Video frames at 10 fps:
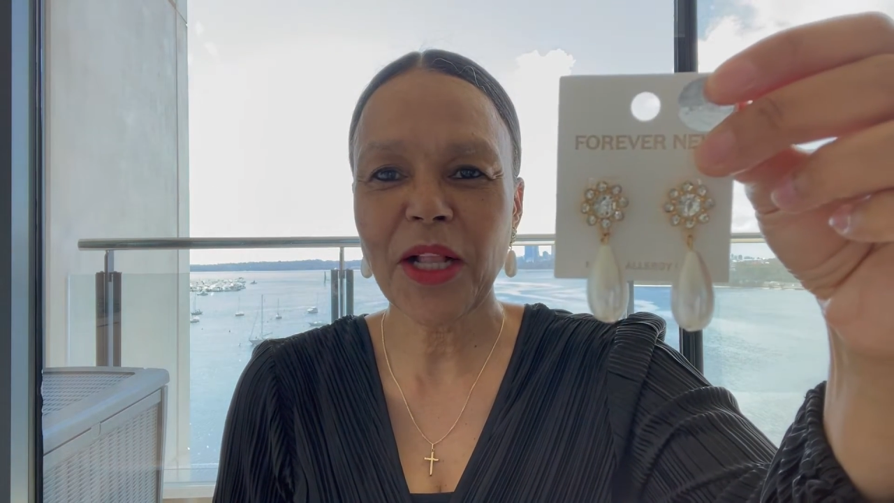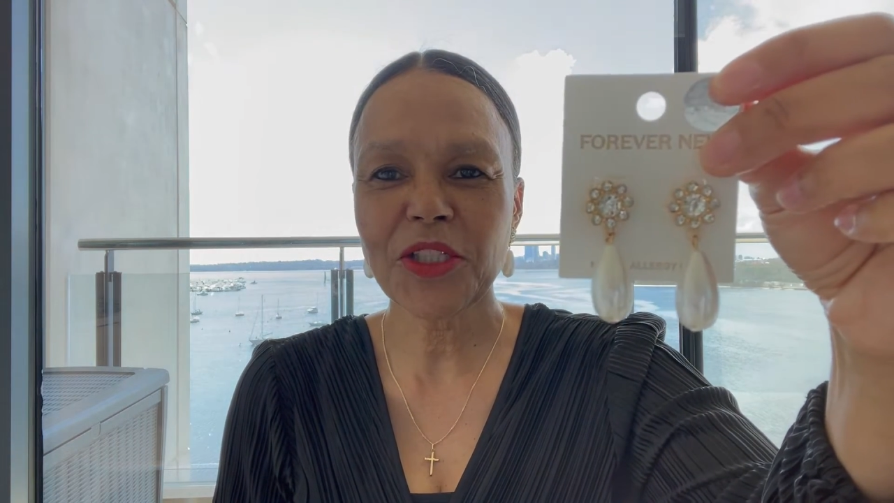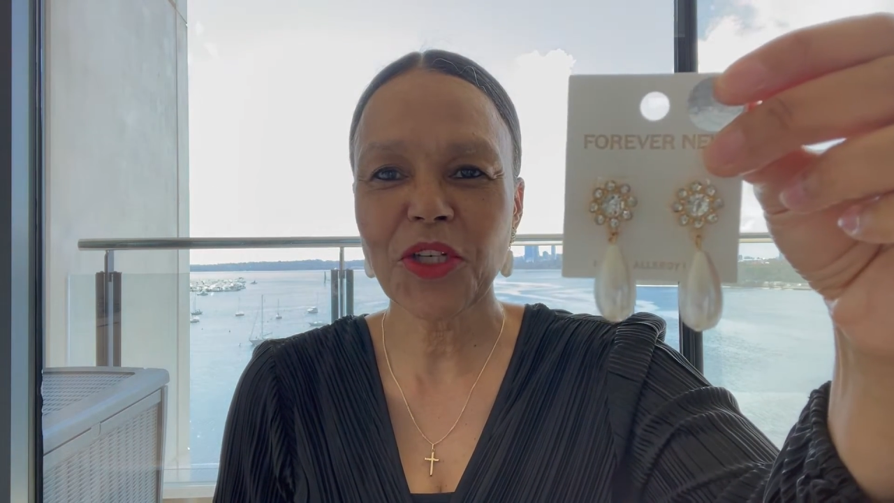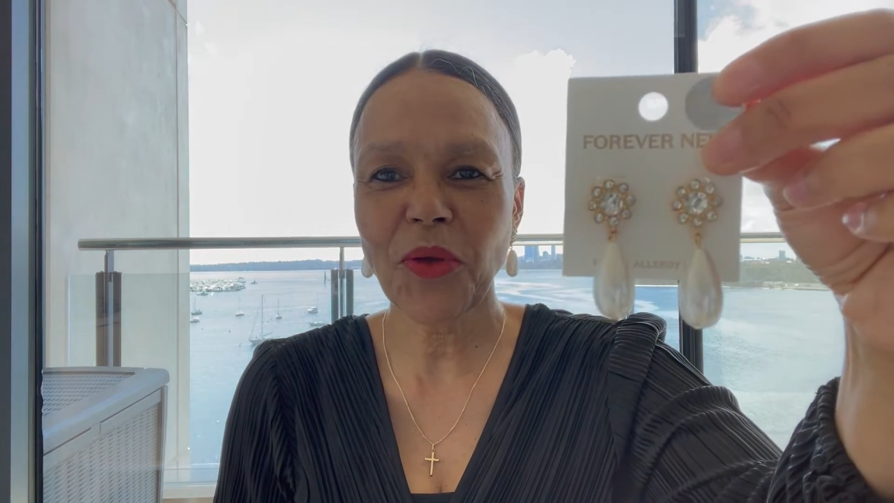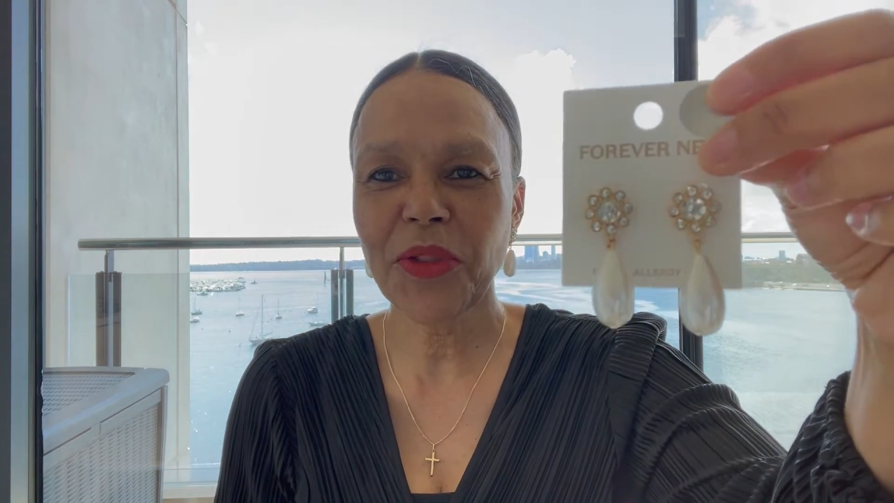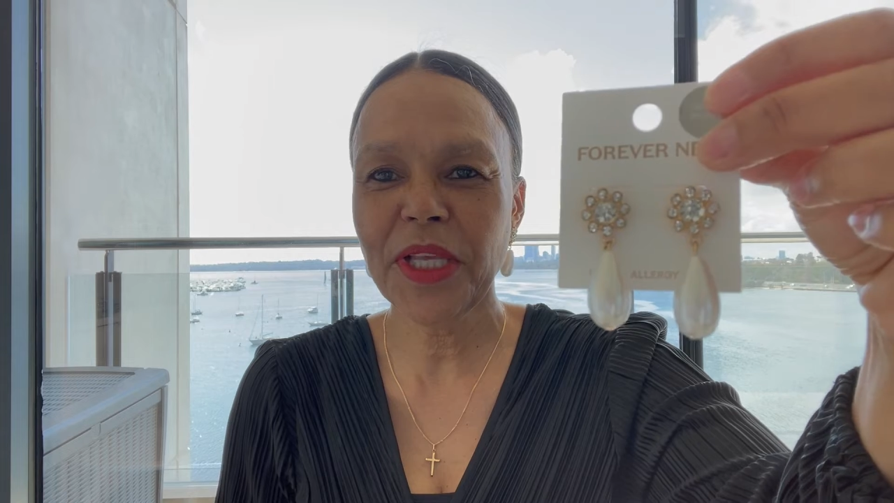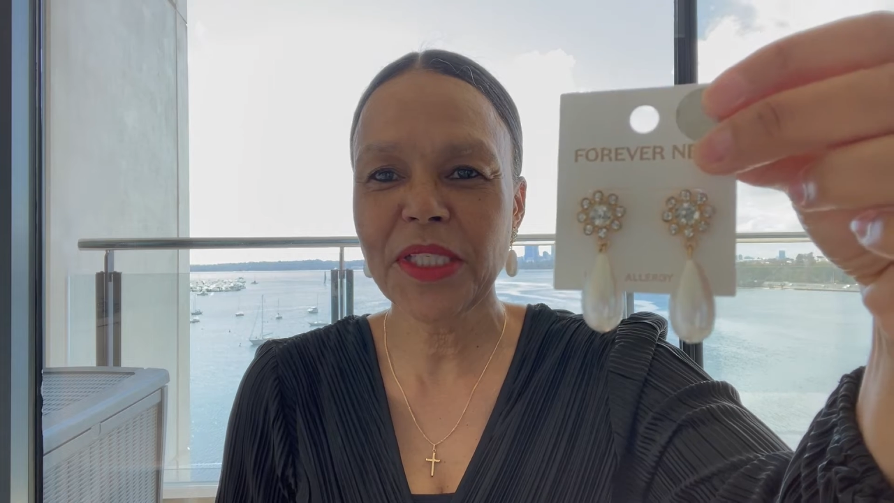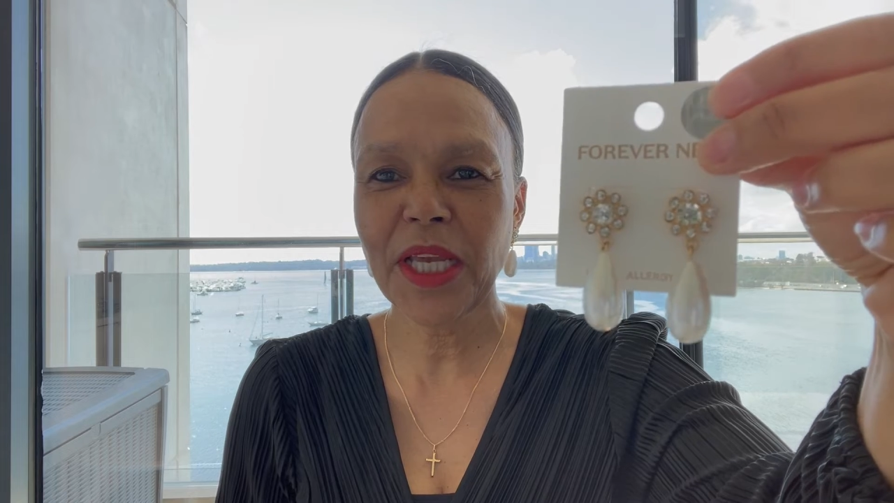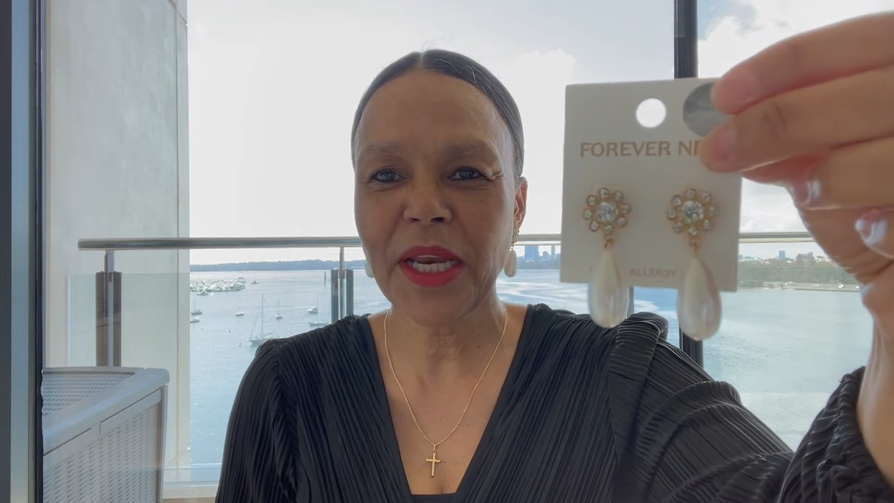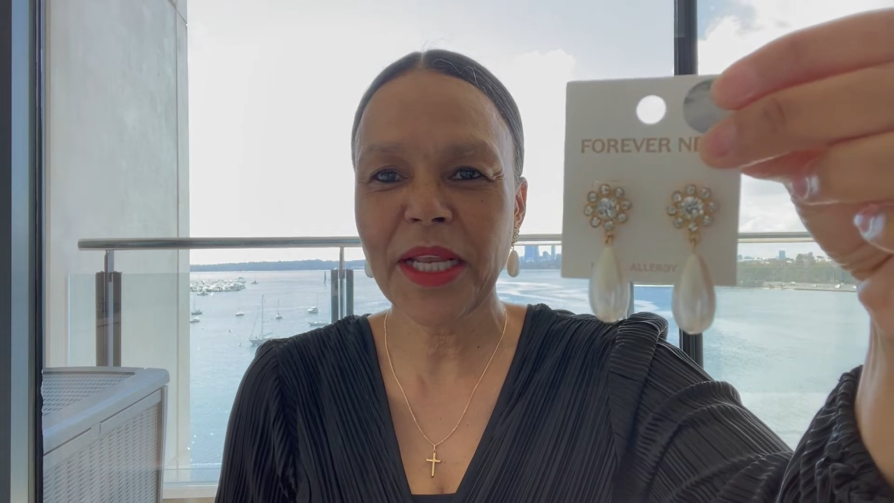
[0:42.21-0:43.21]
I'll show you
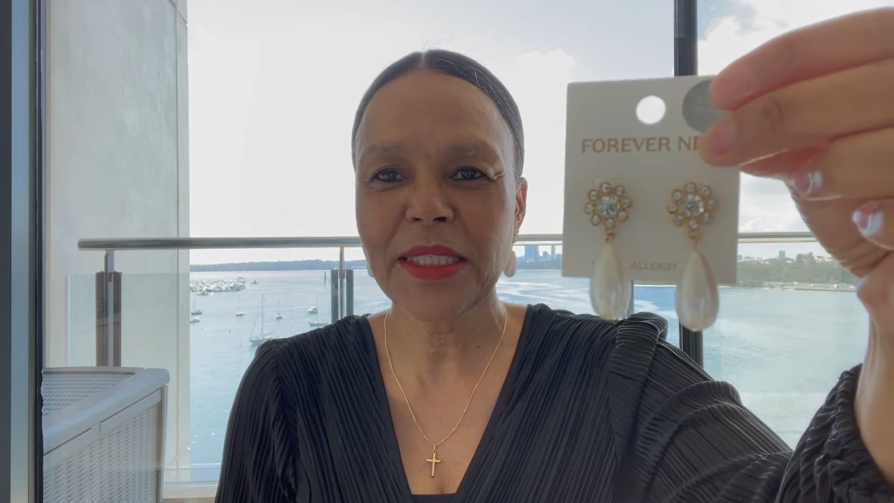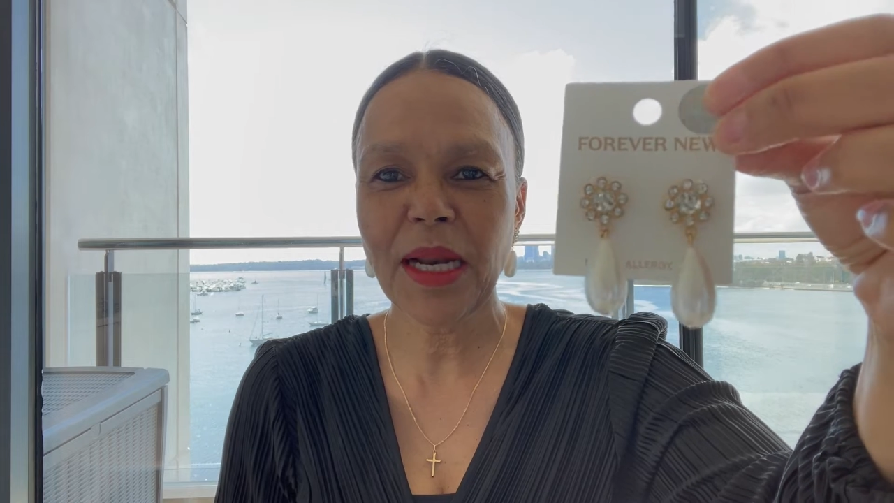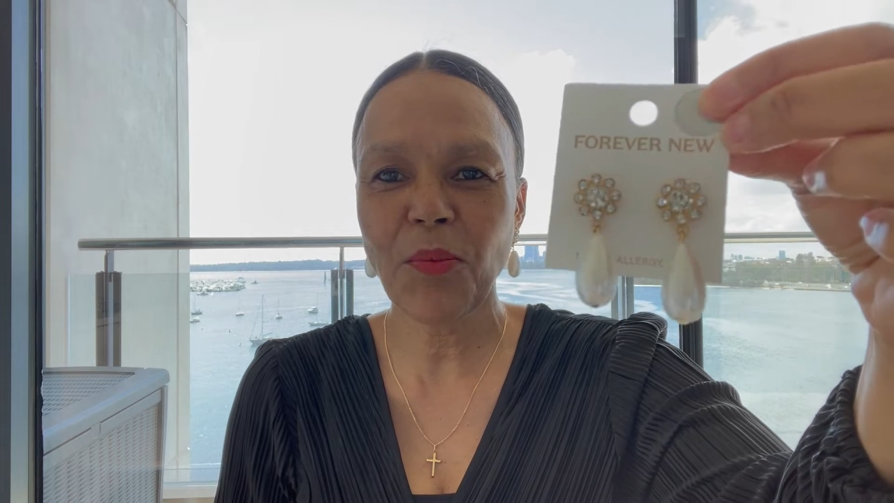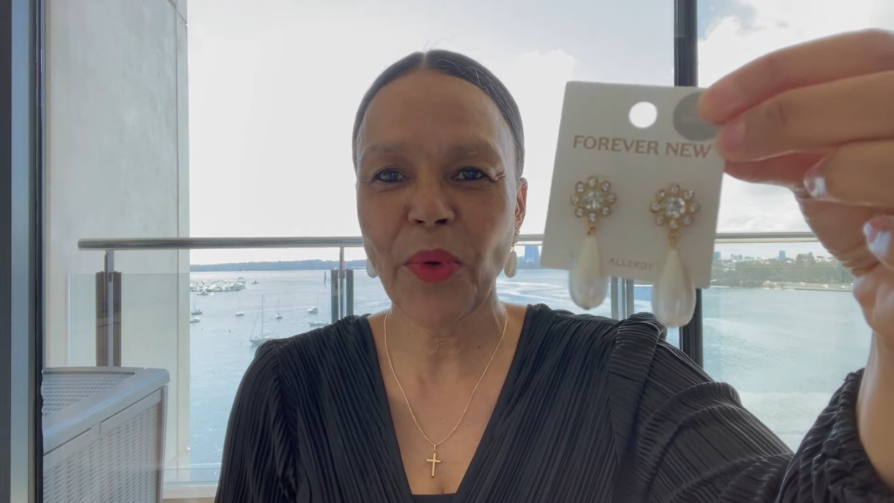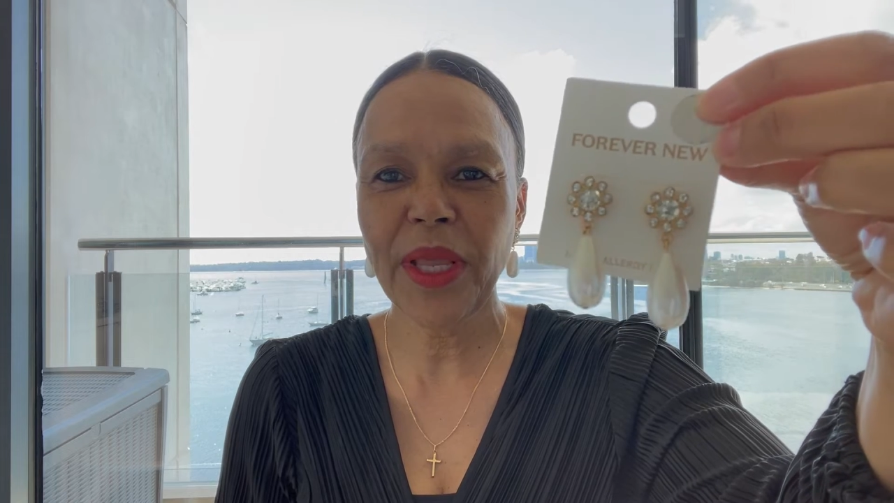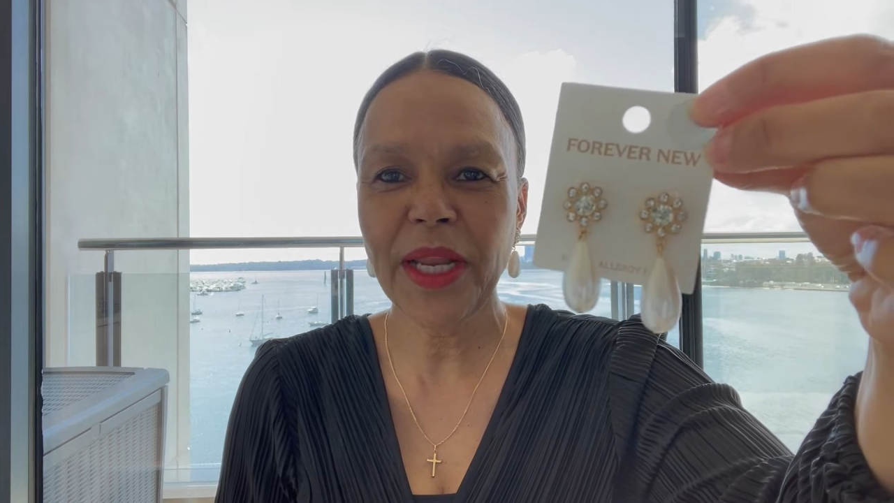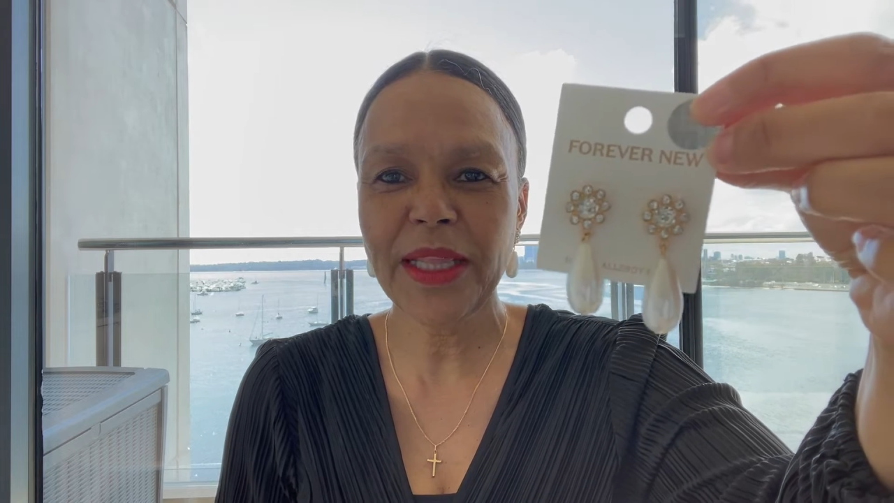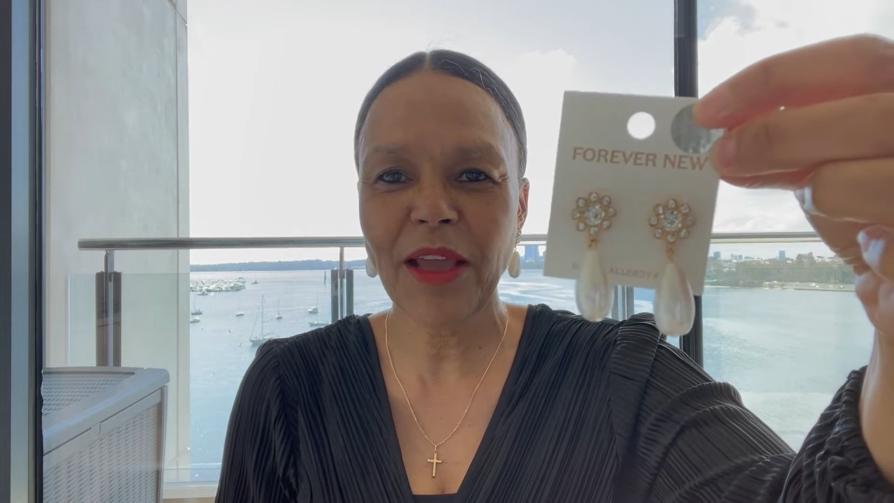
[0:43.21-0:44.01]
these earrings that I'm wearing.